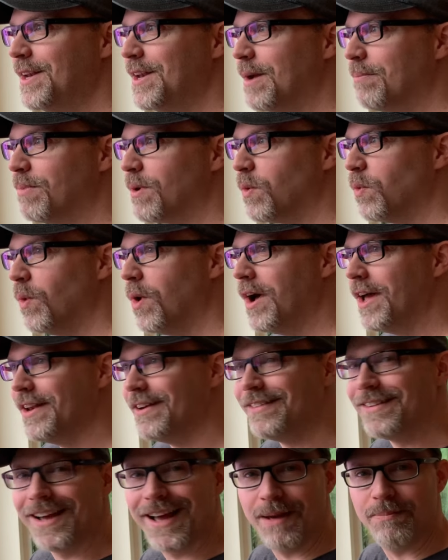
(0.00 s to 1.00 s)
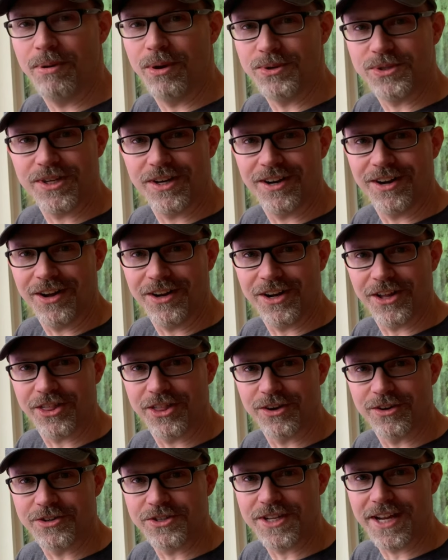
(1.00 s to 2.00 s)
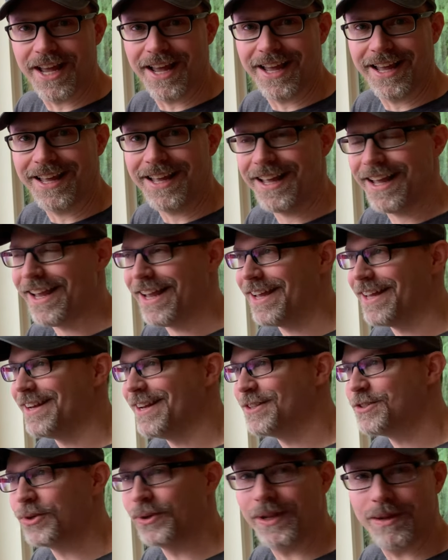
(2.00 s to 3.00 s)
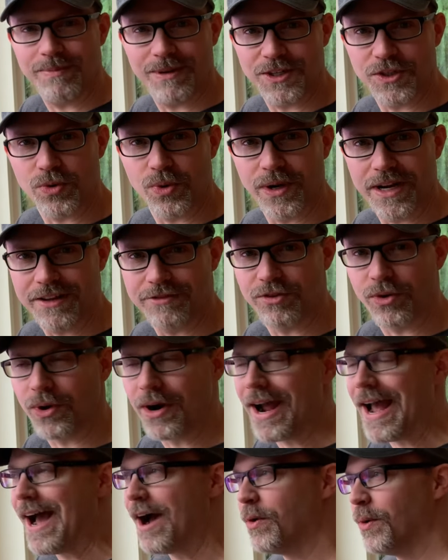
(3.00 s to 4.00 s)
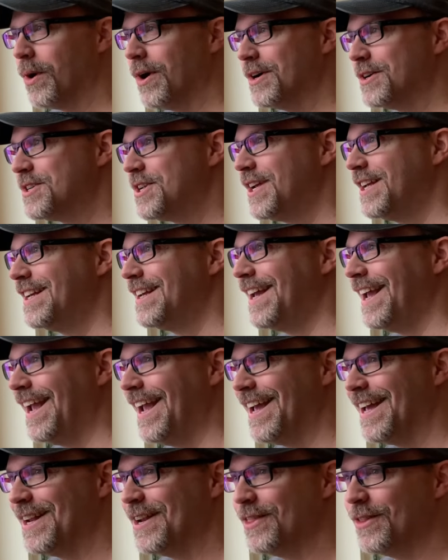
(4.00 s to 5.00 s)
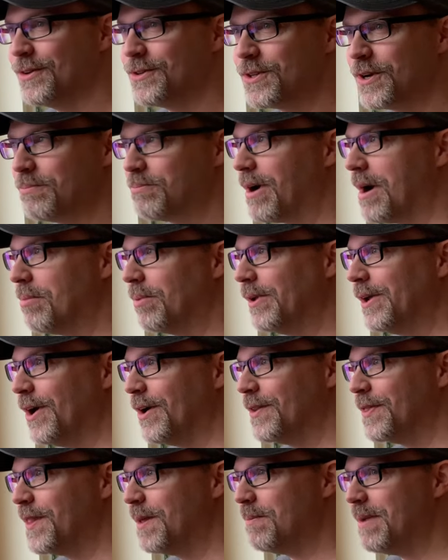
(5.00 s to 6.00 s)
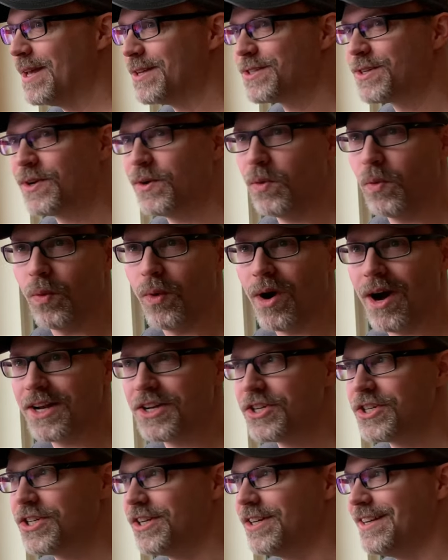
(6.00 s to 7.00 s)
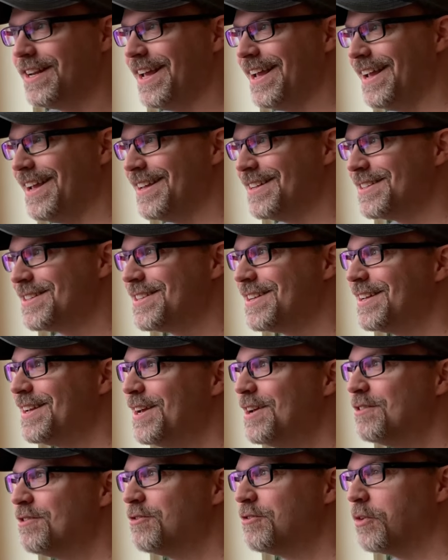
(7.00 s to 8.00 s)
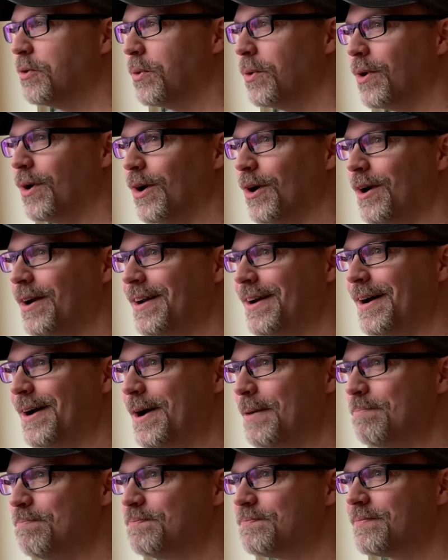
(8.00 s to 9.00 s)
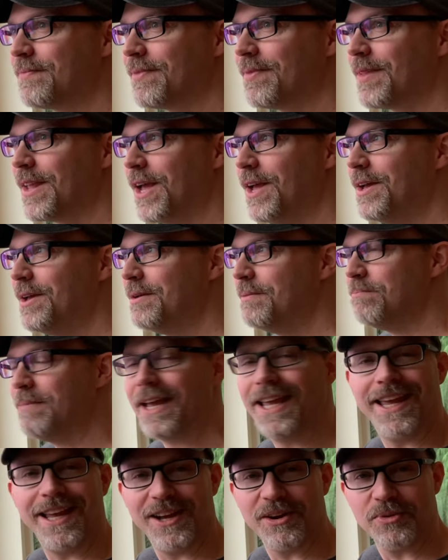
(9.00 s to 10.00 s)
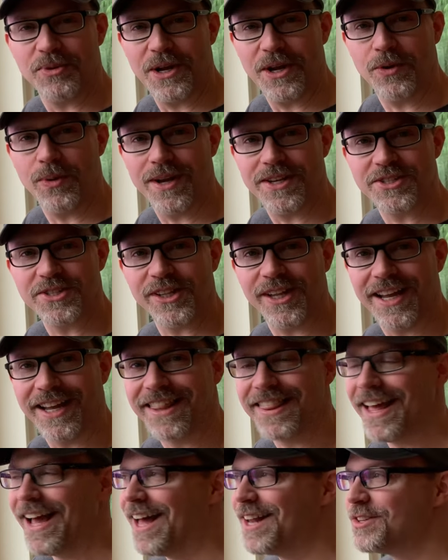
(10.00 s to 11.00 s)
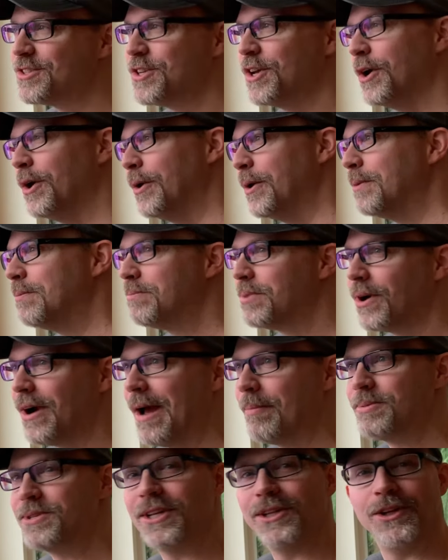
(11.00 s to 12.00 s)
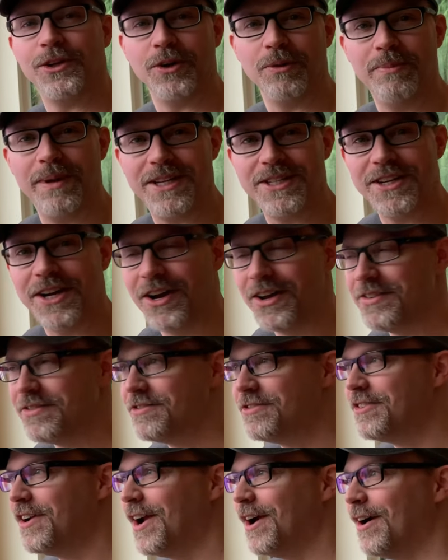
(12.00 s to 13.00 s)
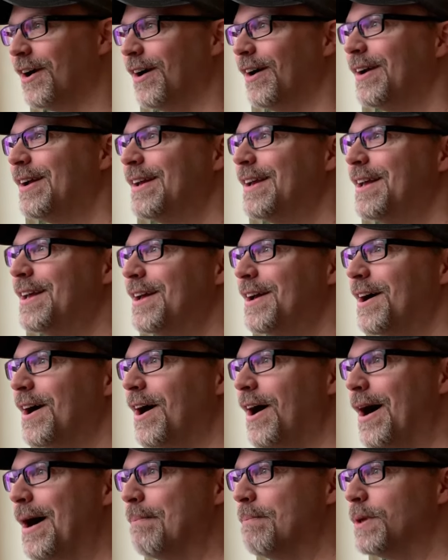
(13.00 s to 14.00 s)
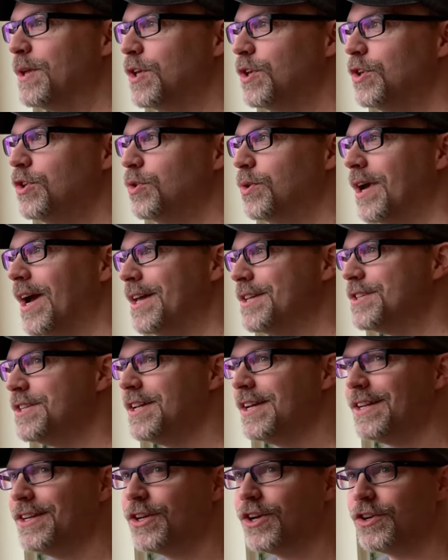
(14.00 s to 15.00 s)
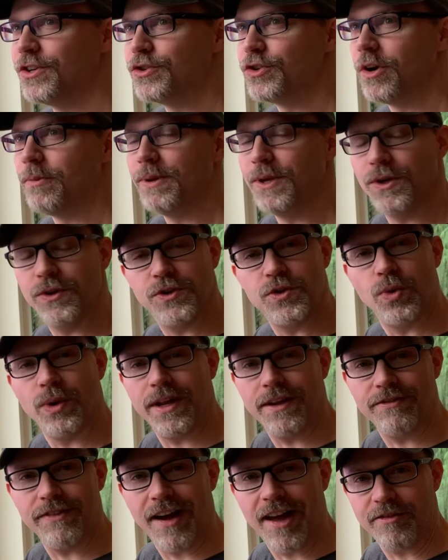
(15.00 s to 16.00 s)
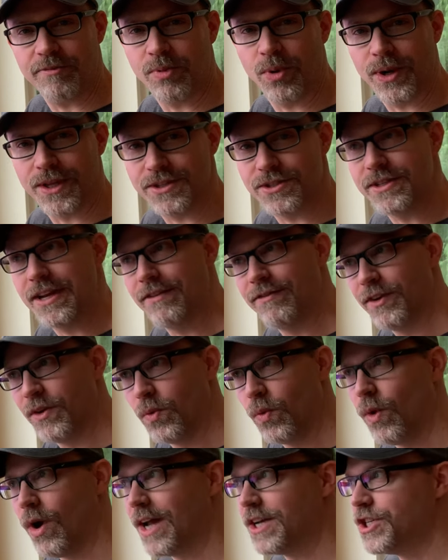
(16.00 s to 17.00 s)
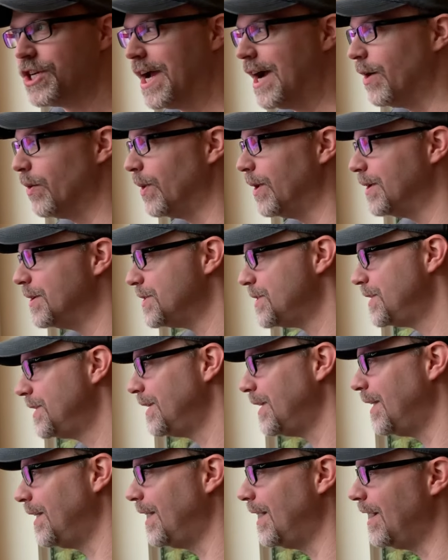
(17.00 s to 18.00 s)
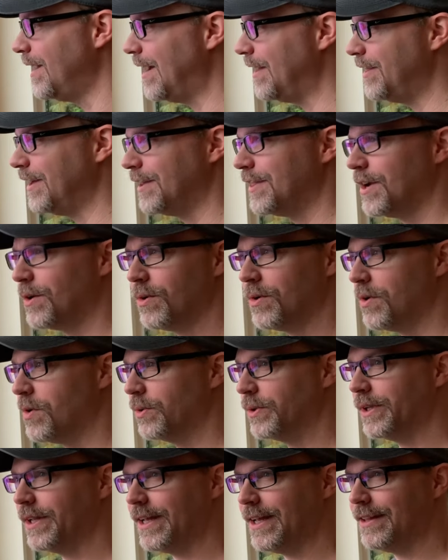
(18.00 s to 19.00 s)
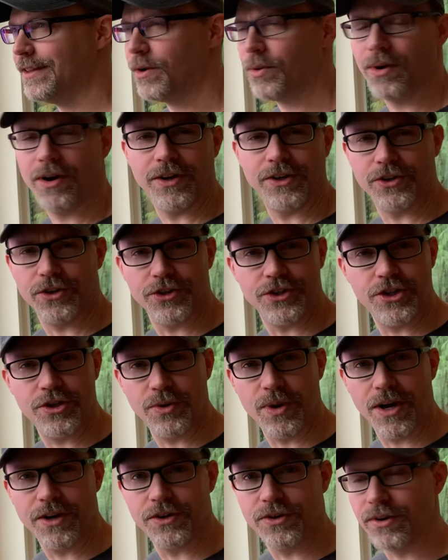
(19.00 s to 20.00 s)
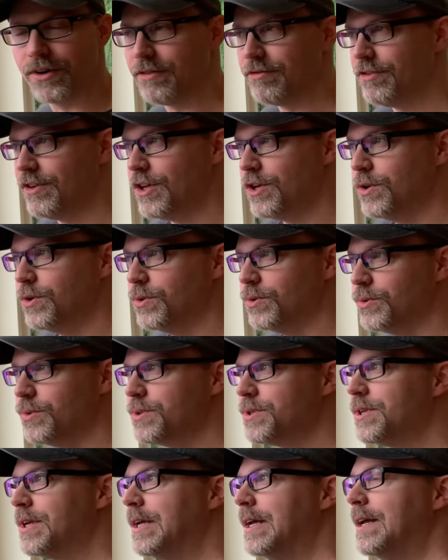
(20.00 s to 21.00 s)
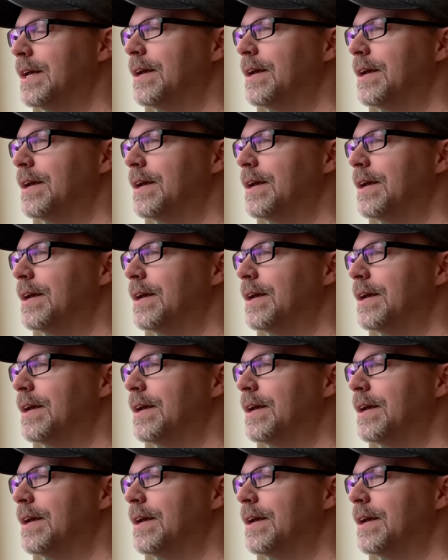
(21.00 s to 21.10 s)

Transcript: Number one, I posted it on a Thursday and it's only been twenty-four hours, and those probably aren't the best watch days for um, making a request like that, so perhaps a little bit unfair. Um, you guys did contribute twenty-five point seven watch hours. Uh, I think there were only, there were under two hundred views.